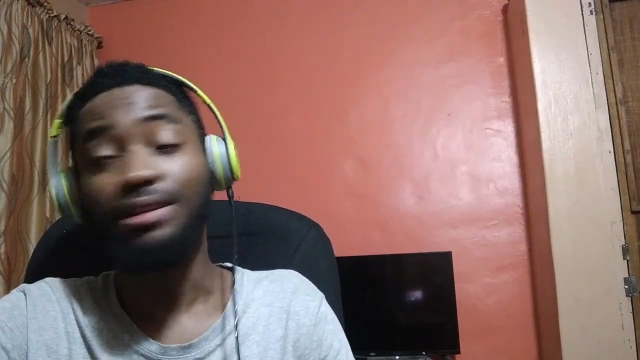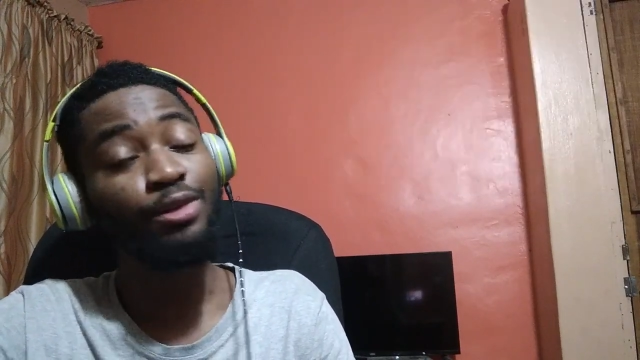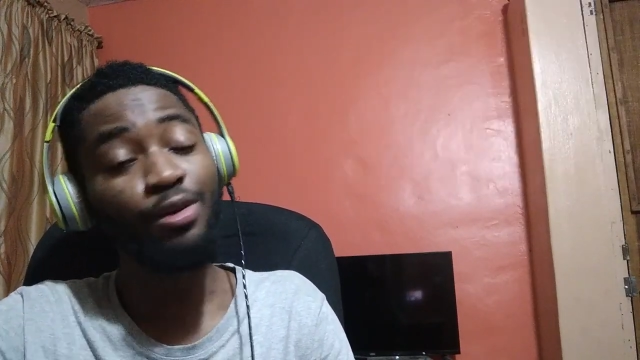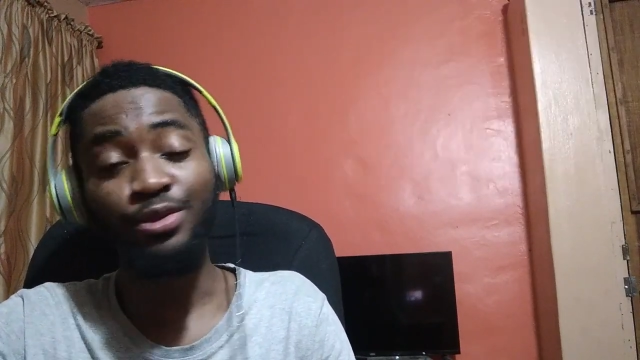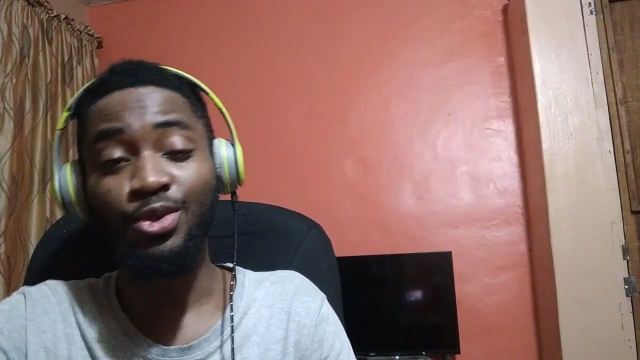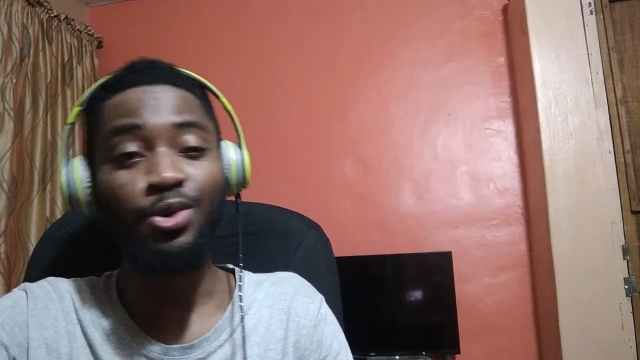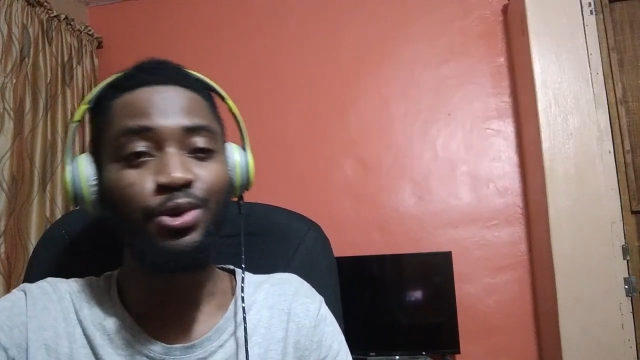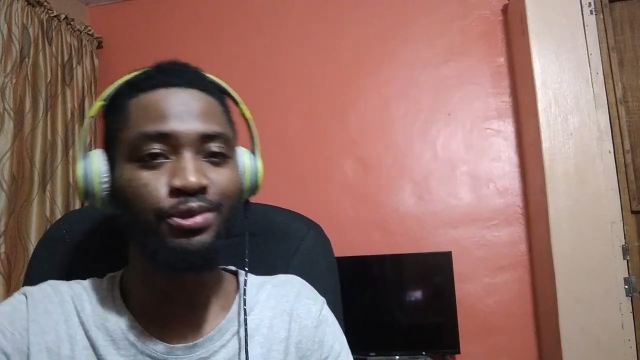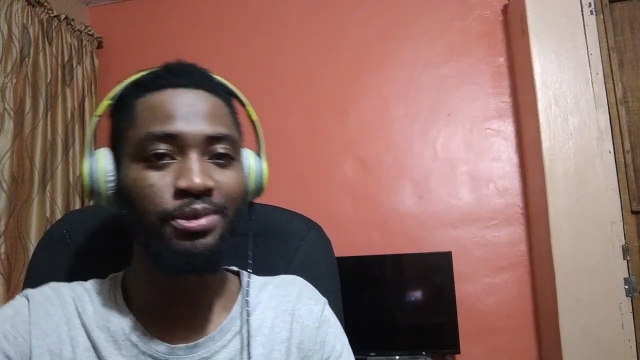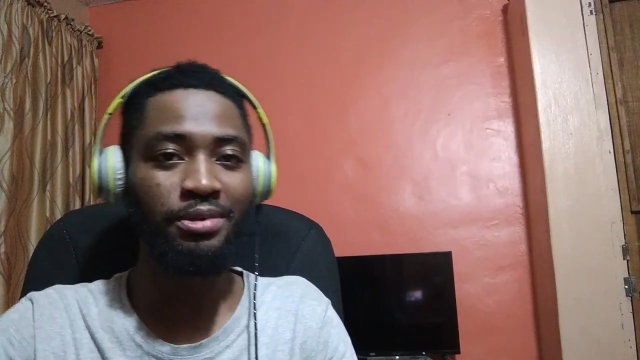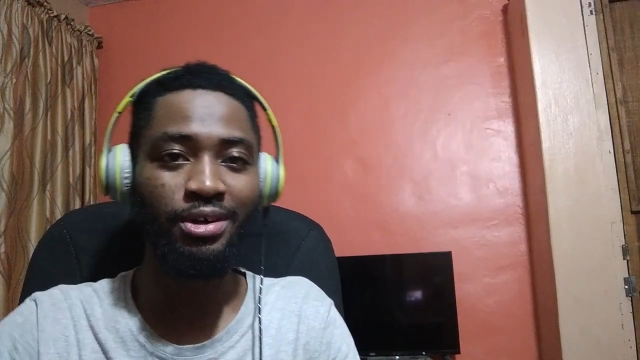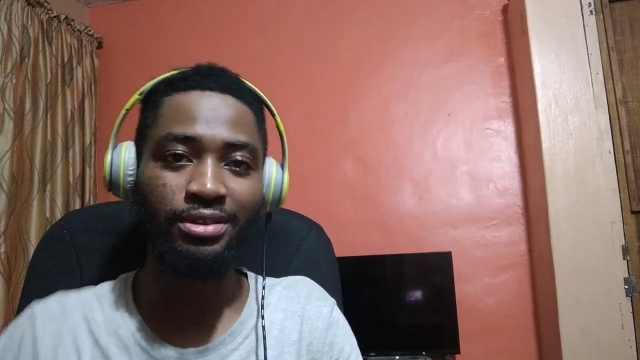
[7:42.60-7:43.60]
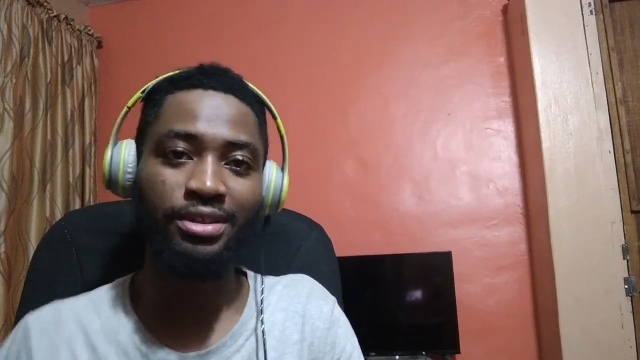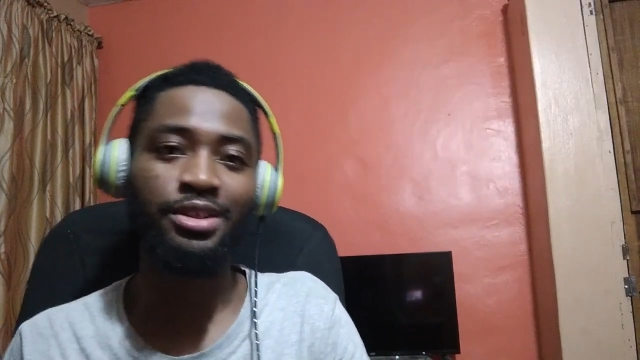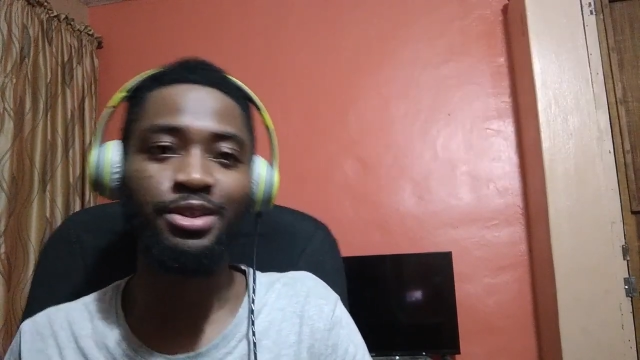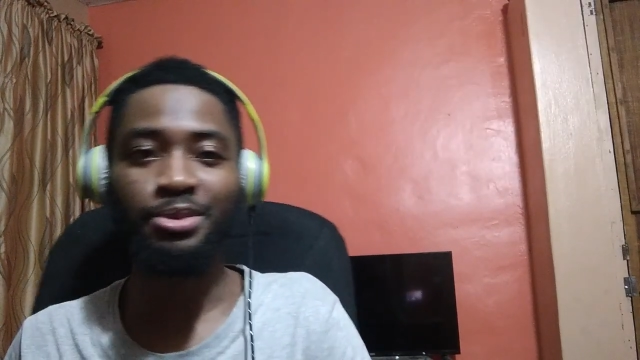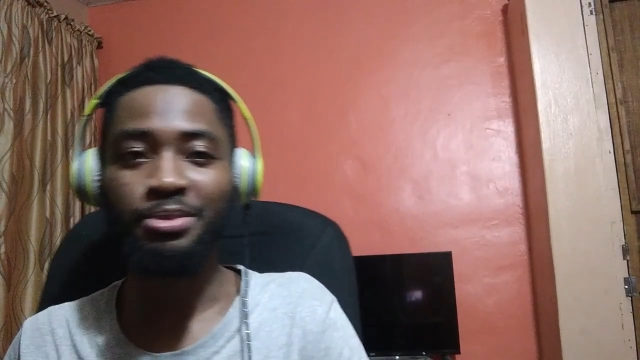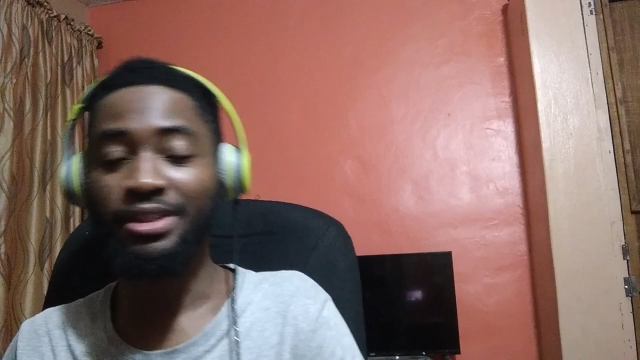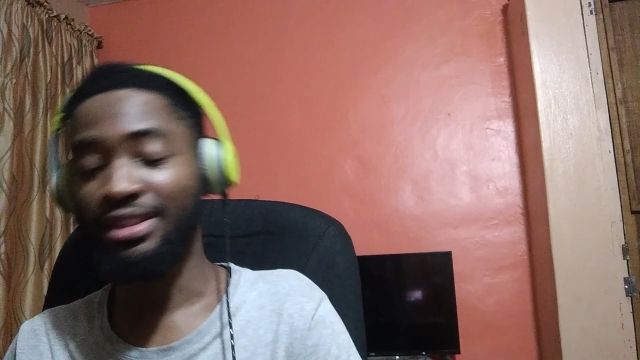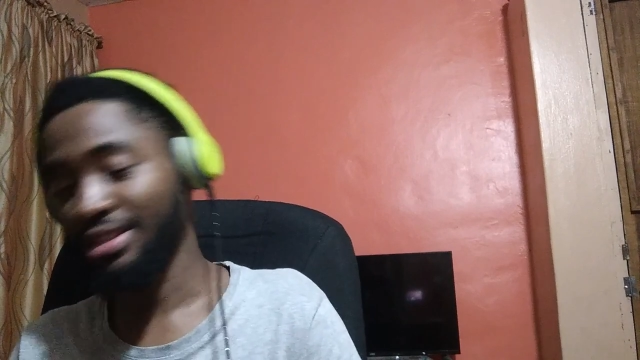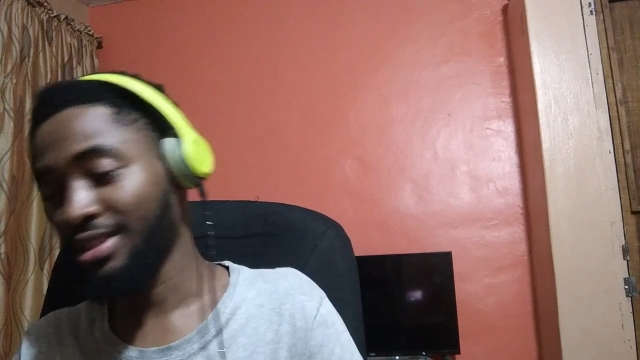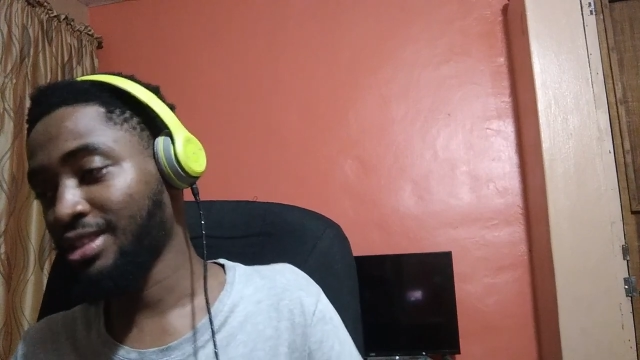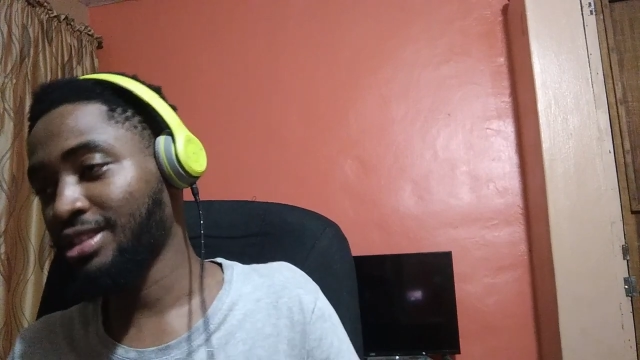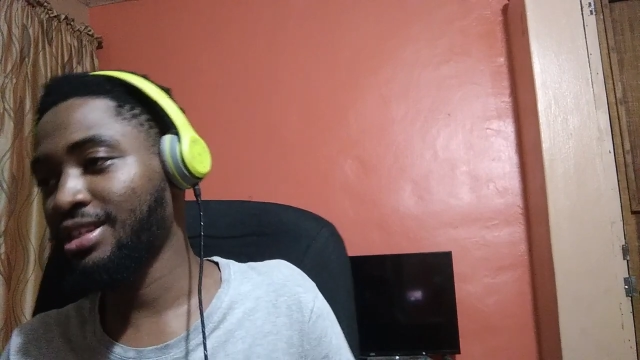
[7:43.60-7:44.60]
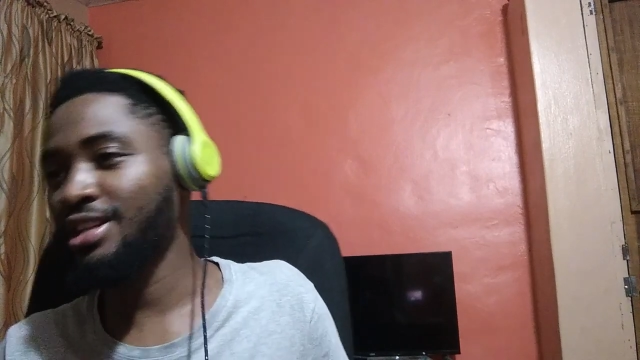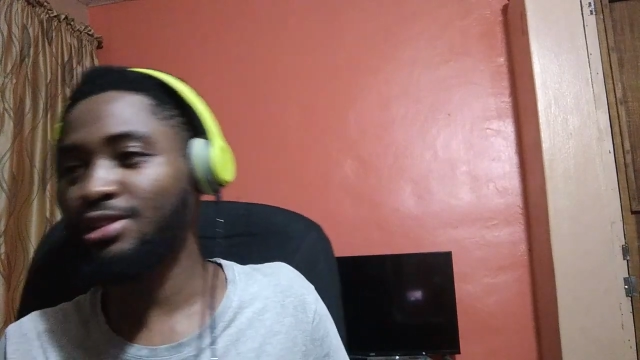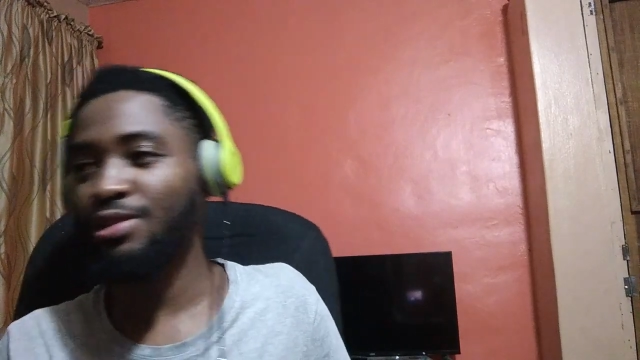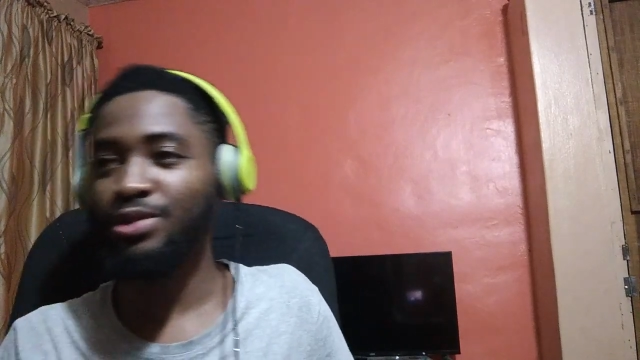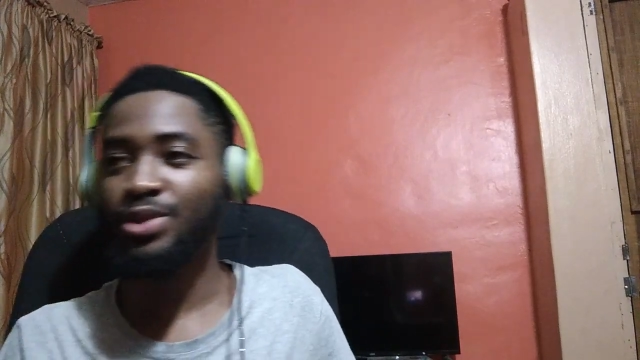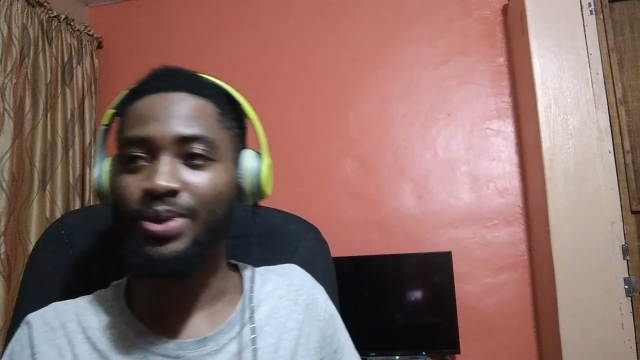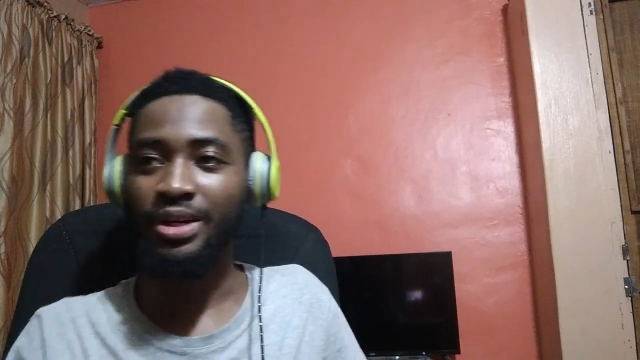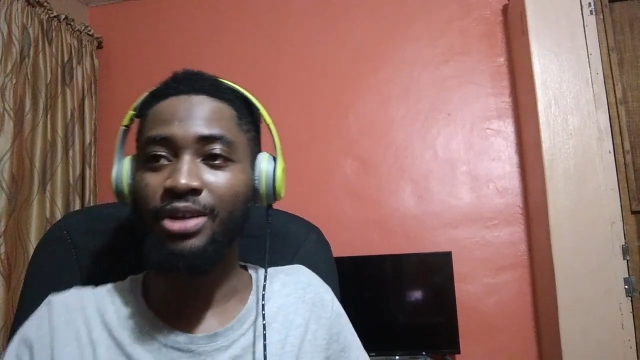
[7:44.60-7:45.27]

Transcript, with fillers: love song from Kao Denero, man. Nice love song.